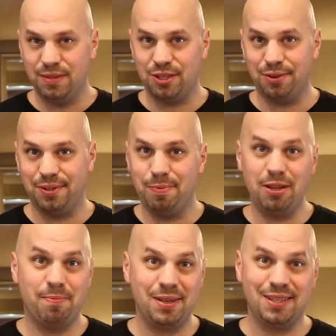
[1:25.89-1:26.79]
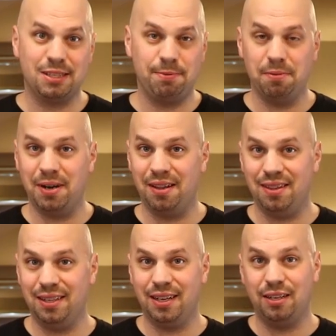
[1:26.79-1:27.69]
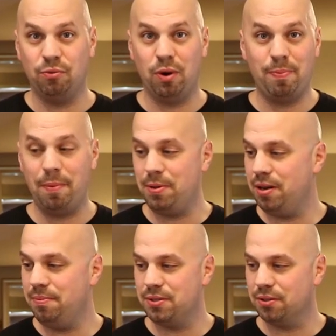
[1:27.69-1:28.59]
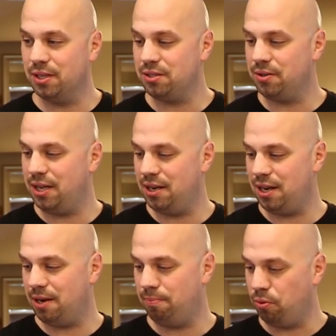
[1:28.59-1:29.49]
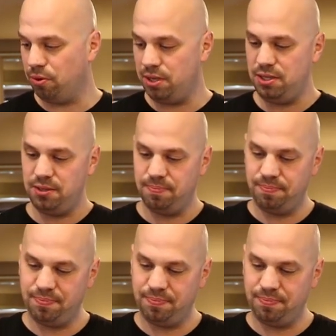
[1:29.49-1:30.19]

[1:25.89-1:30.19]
So it's about the best experiment I think I can whip up here. So let's go ahead and pour these.